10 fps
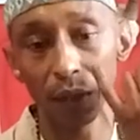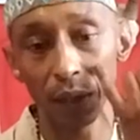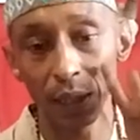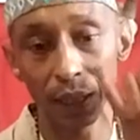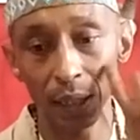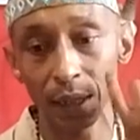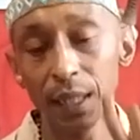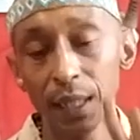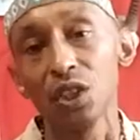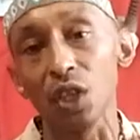a
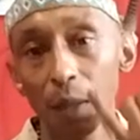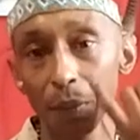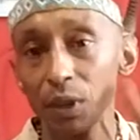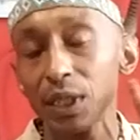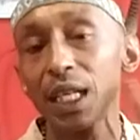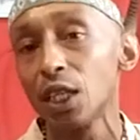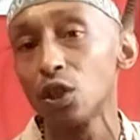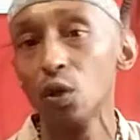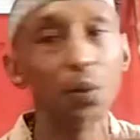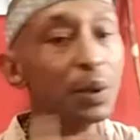thing sharp and scratch
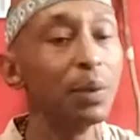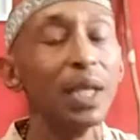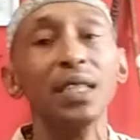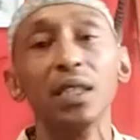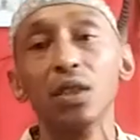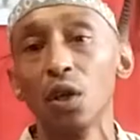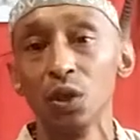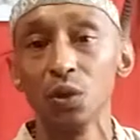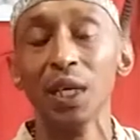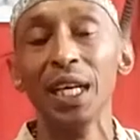open places on
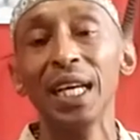you